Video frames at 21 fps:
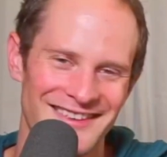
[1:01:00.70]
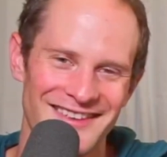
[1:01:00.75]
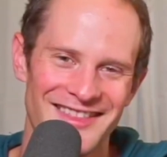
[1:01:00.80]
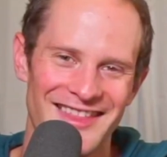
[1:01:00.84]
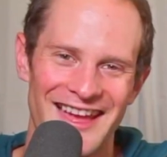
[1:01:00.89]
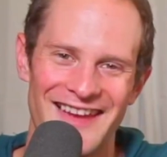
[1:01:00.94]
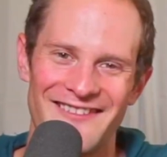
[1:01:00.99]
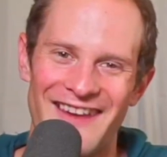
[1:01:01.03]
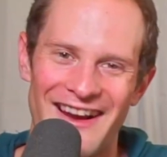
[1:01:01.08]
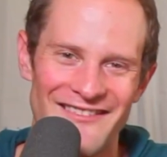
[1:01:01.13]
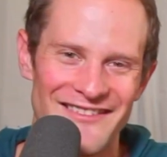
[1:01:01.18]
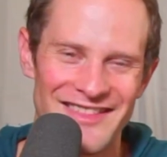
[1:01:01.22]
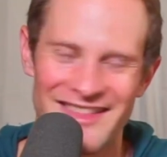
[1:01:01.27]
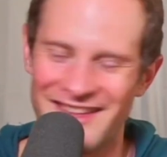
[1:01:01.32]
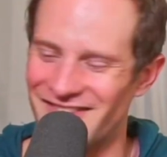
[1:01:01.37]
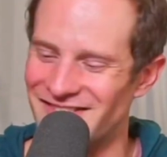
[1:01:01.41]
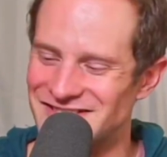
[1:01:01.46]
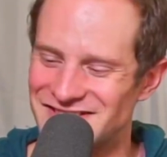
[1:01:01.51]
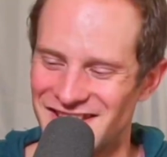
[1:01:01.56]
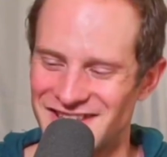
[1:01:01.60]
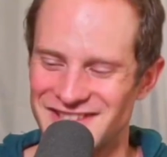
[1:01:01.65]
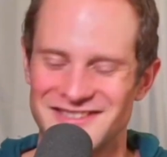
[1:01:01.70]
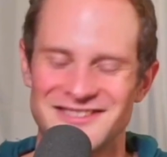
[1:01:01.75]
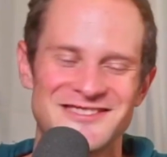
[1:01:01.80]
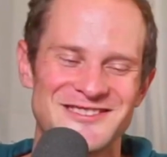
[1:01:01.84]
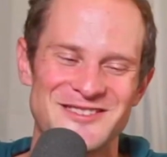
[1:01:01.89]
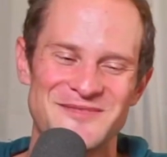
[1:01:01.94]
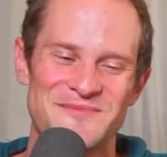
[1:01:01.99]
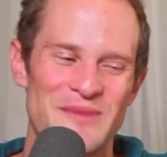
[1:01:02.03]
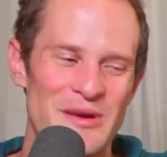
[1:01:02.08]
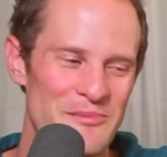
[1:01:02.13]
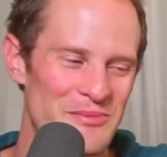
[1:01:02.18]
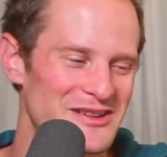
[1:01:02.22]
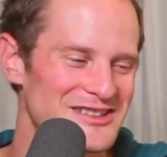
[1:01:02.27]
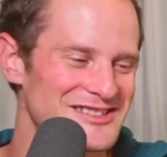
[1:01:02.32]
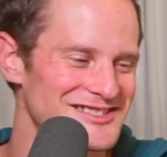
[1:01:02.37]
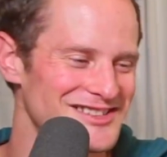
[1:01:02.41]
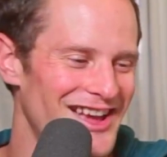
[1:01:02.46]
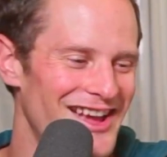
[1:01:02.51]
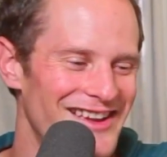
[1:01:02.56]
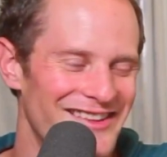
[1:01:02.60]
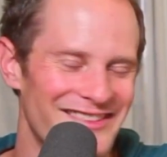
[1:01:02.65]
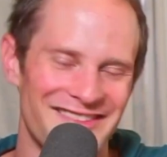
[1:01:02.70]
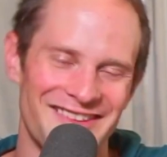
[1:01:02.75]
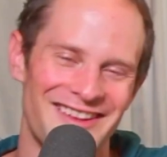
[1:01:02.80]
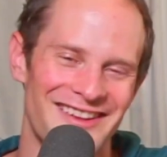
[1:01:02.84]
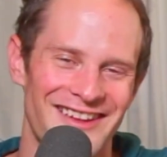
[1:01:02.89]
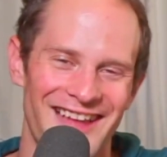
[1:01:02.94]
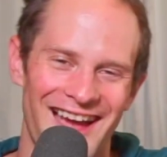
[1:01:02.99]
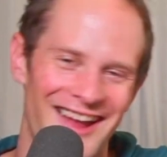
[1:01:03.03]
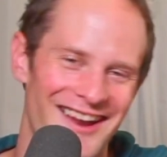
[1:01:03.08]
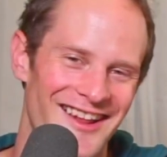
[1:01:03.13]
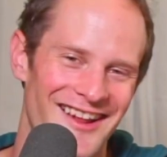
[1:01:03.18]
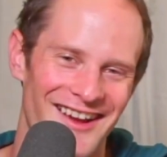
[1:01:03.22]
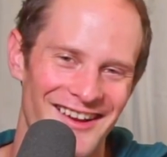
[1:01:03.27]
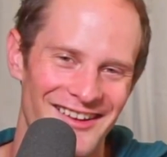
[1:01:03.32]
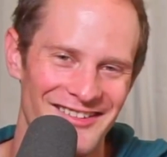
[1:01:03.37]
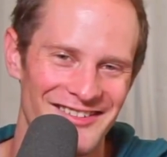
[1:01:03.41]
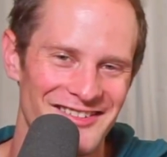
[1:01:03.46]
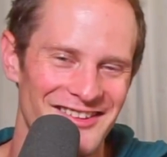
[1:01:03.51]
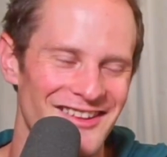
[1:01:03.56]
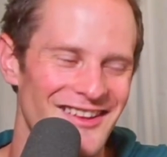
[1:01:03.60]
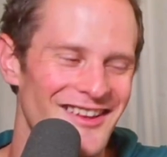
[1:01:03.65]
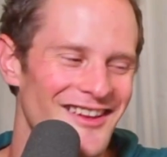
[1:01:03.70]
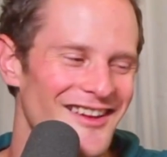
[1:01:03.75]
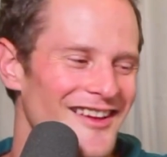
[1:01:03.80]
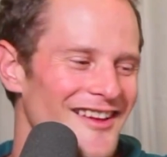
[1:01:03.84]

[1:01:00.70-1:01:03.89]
to them, everything was like super precise. And I don't know,